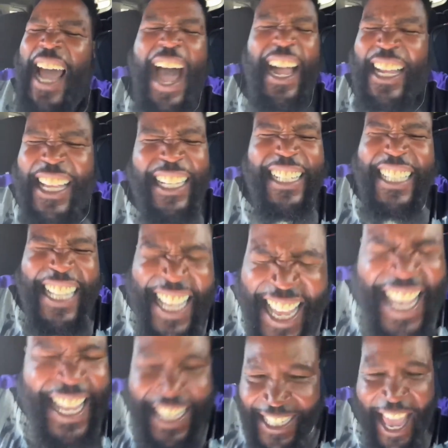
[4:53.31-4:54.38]

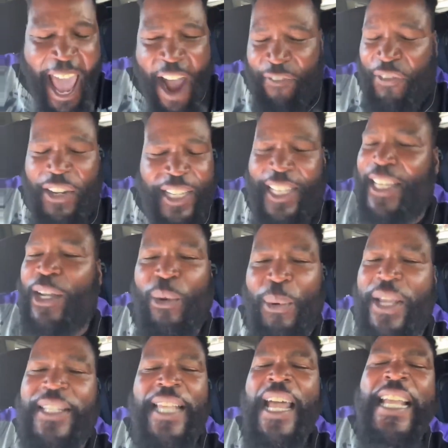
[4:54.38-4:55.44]
Congolese African
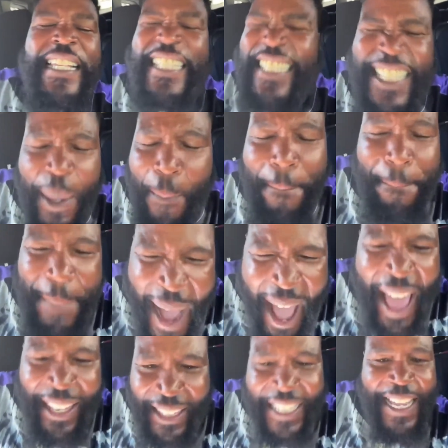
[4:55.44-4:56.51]
queens,
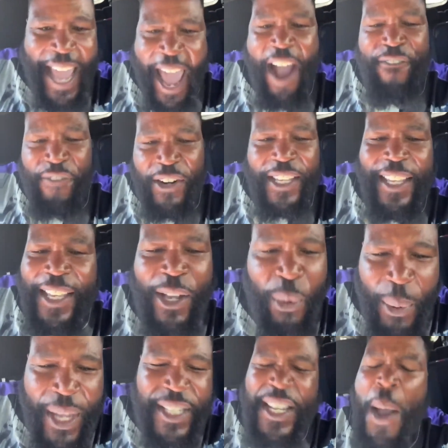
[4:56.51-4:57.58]
Somali
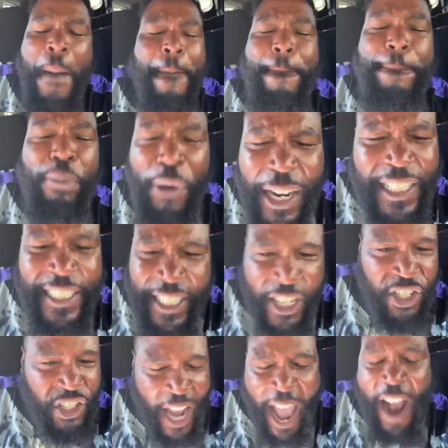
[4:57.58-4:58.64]
African queens,
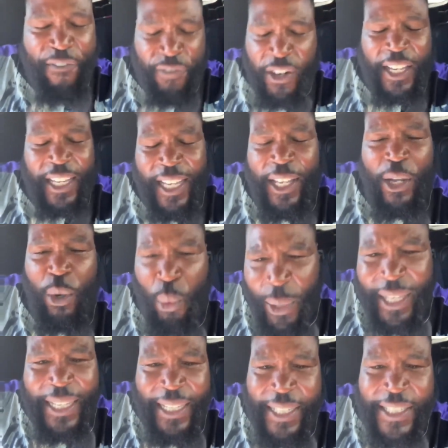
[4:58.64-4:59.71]
British African
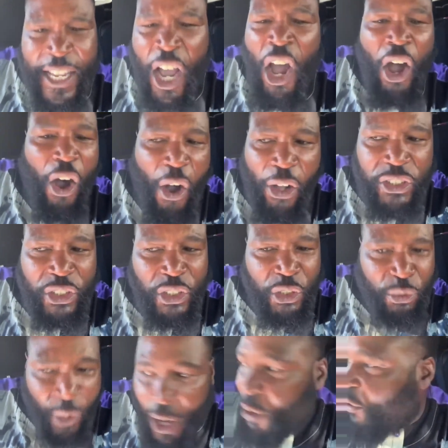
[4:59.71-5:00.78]
queens,
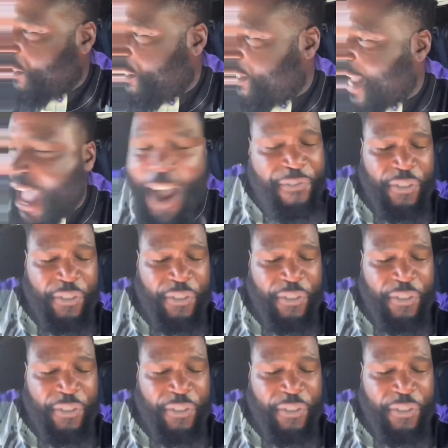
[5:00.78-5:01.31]
Australian